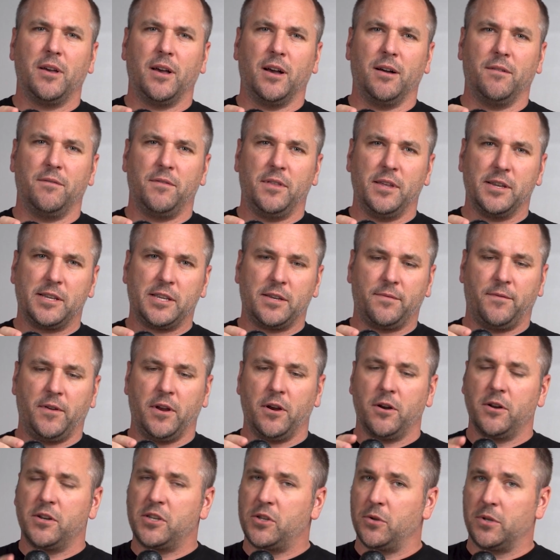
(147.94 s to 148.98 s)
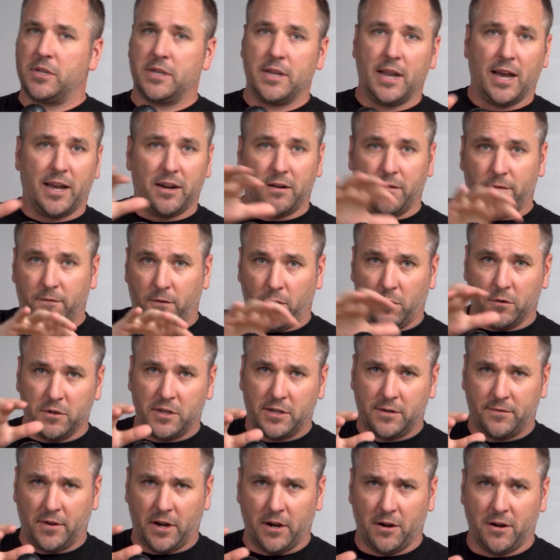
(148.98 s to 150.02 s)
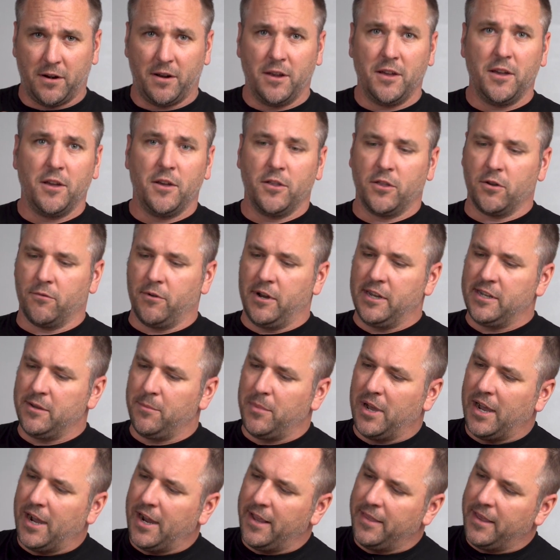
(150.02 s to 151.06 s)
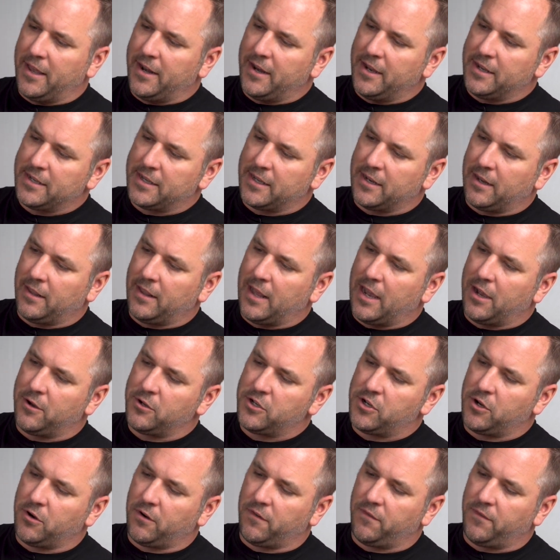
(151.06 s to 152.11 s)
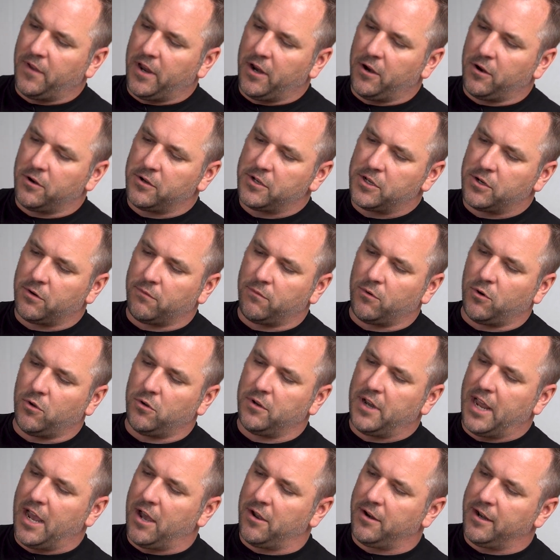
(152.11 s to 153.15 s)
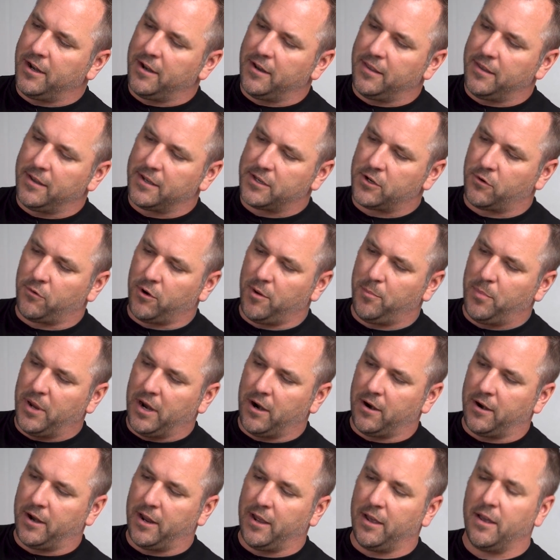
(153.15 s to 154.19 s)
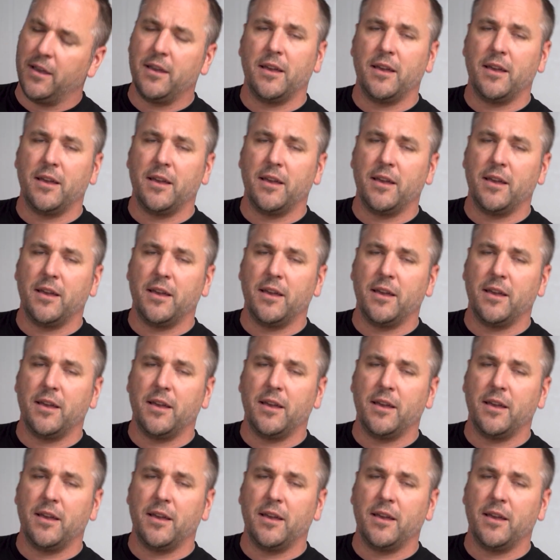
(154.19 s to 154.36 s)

of this sphere, so it's not a full sphere. The reason behind that is it allows your fingers to roll down into this grip area